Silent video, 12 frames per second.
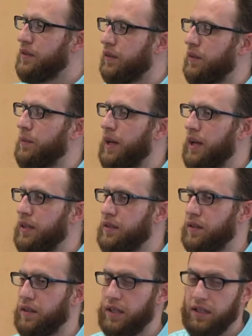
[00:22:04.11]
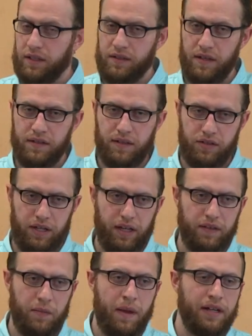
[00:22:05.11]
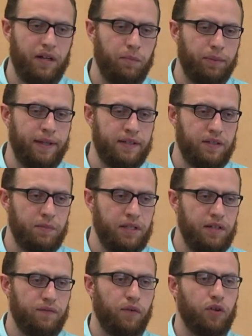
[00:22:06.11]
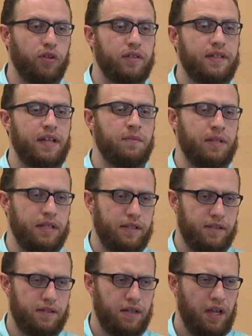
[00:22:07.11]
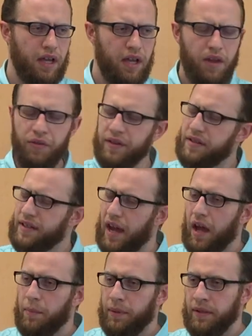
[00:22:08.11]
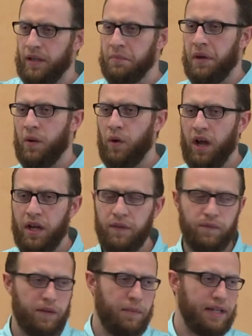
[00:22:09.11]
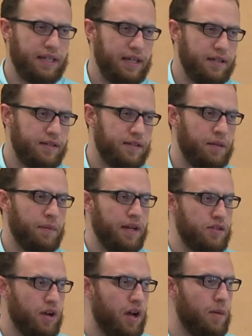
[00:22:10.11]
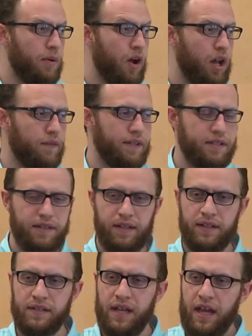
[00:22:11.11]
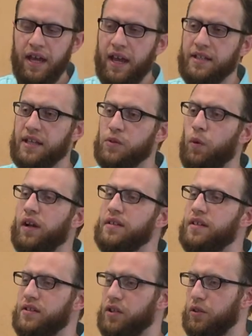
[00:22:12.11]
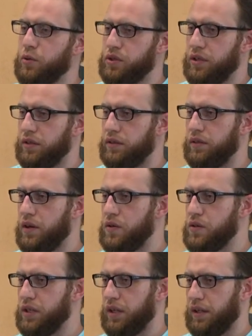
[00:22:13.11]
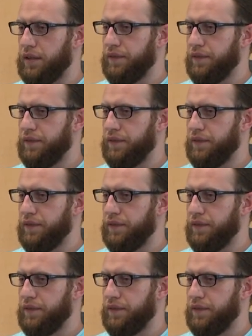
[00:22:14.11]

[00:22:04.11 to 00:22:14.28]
to the man, he says, the Sheikh, the man complained to me for a good 10 minutes. This happened, and my wife, and my kids, and my job, and all of these things. He says, what is the solution, oh Sheikh?